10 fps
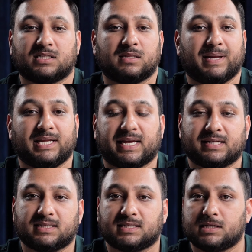to the
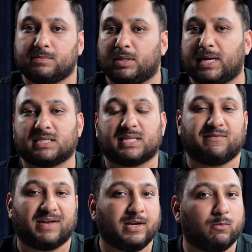Medicare system, you get to
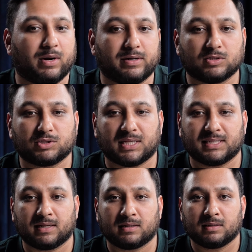live anywhere in
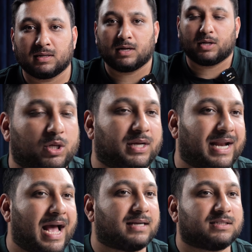Australia, you
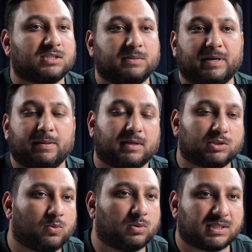get access to pretty
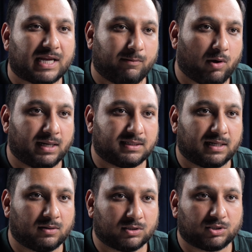much all the same rights
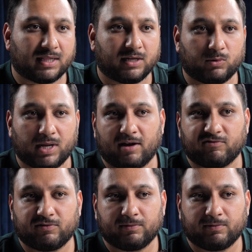that an Australian would have.